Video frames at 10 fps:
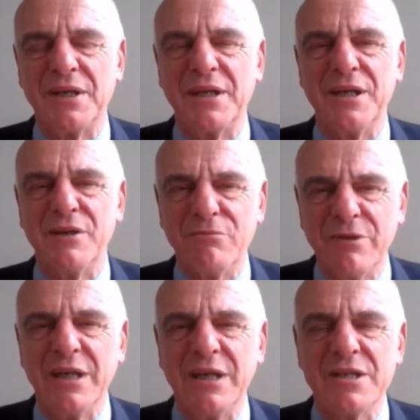I think it
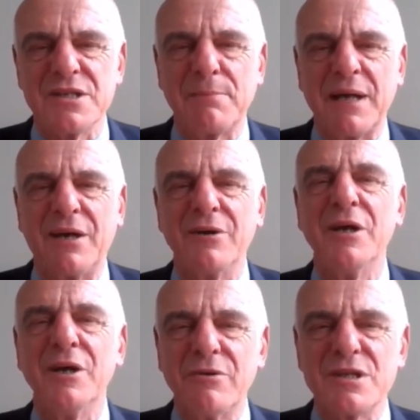really is
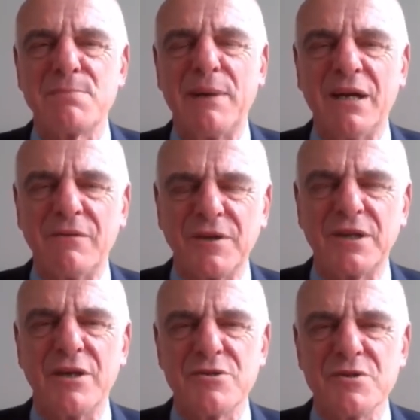about respect for
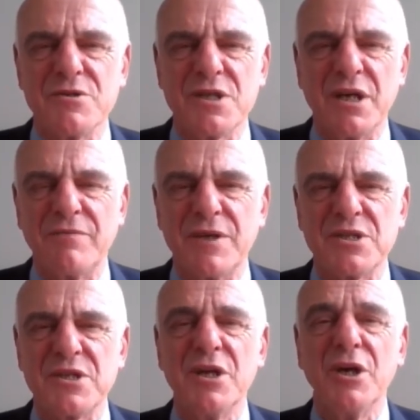those who serve
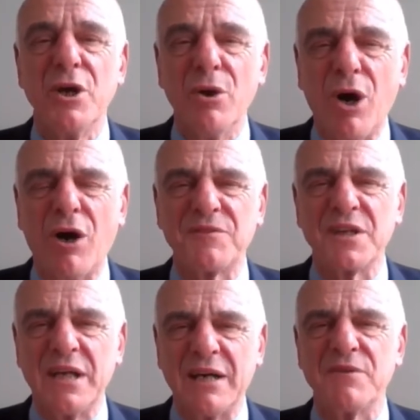us, who
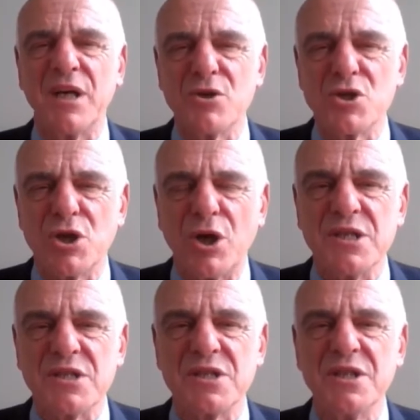often have no
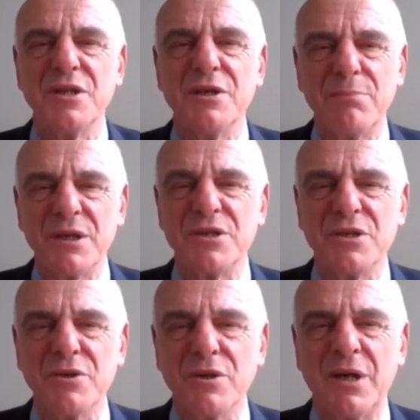choice but to
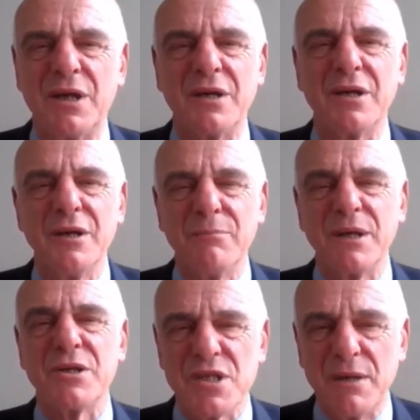do the work
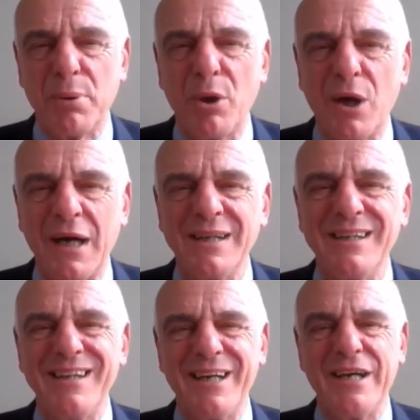because they're poor
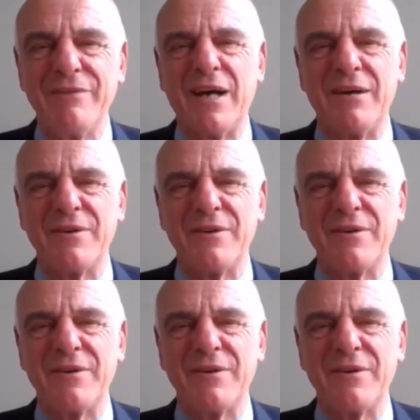and they've